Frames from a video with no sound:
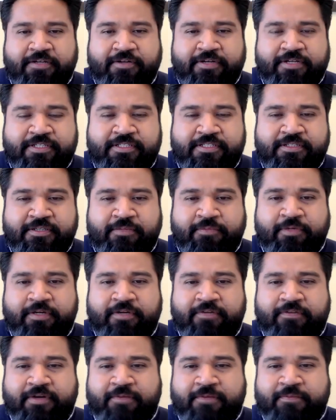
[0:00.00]
Chris, one
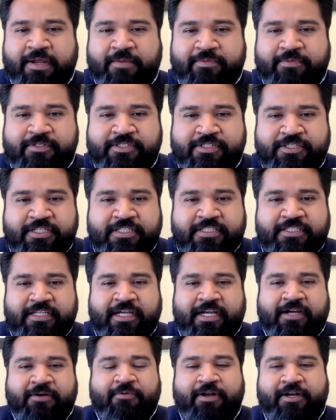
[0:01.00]
of our members just
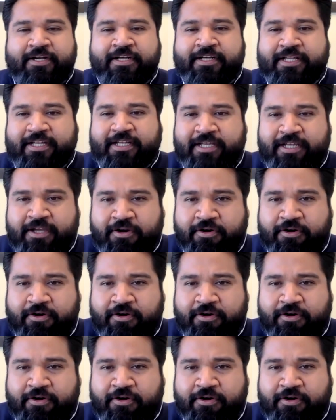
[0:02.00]
wanted to,